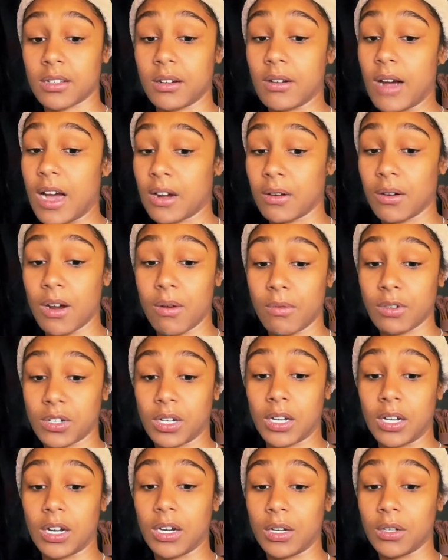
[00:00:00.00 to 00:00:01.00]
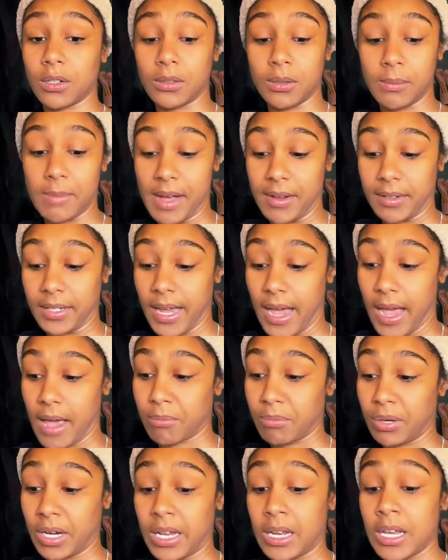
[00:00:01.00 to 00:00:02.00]
so I don't know what you're going to do about
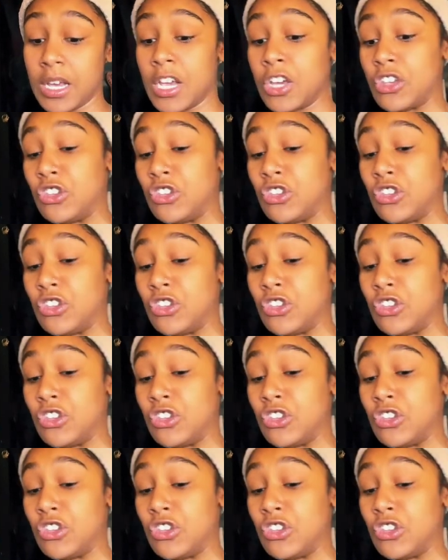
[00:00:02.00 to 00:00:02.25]
that, but